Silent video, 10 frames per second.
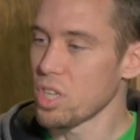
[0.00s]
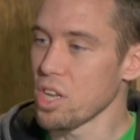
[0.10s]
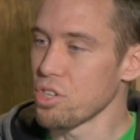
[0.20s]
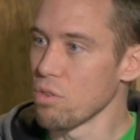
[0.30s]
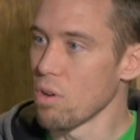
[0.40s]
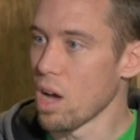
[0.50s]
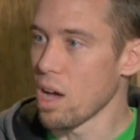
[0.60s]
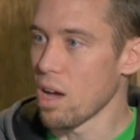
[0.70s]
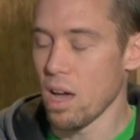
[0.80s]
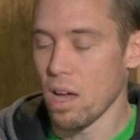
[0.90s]
say too?
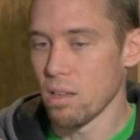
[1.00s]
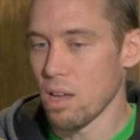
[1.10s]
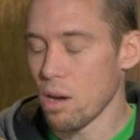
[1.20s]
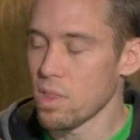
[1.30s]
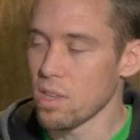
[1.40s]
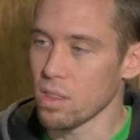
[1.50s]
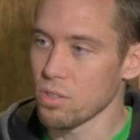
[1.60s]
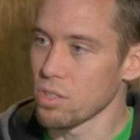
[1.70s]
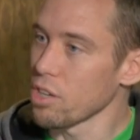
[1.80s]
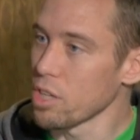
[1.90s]
I, I, would think
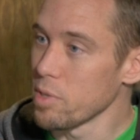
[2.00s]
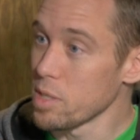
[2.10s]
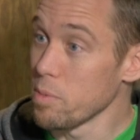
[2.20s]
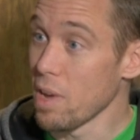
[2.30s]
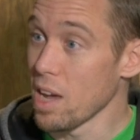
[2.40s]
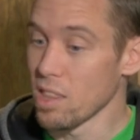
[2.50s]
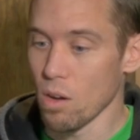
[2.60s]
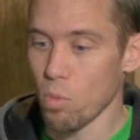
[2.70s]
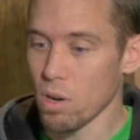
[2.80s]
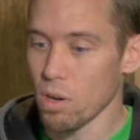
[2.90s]
there's an argument to be made
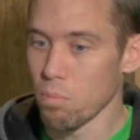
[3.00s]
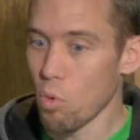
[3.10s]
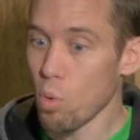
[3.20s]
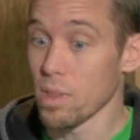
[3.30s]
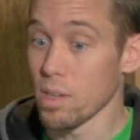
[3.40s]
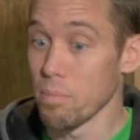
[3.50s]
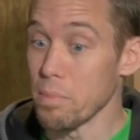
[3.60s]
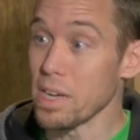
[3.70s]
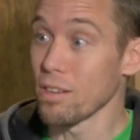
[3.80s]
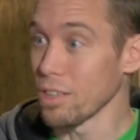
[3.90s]
that we're more
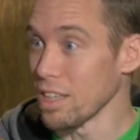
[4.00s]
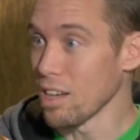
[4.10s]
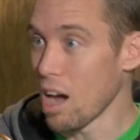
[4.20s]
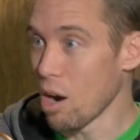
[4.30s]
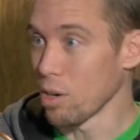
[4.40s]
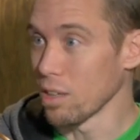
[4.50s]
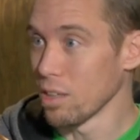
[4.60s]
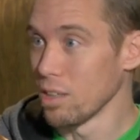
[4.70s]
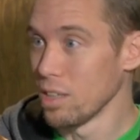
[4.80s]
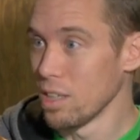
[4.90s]
than merely
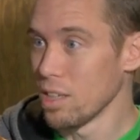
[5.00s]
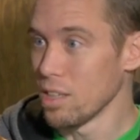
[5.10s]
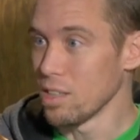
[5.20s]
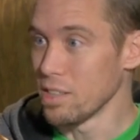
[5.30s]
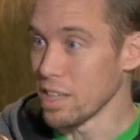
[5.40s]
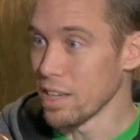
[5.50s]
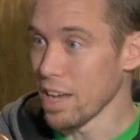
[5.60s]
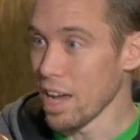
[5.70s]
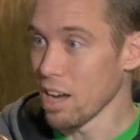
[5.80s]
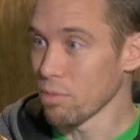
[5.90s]
our
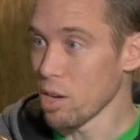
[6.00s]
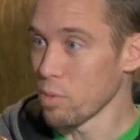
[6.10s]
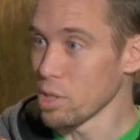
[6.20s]
DNA, right?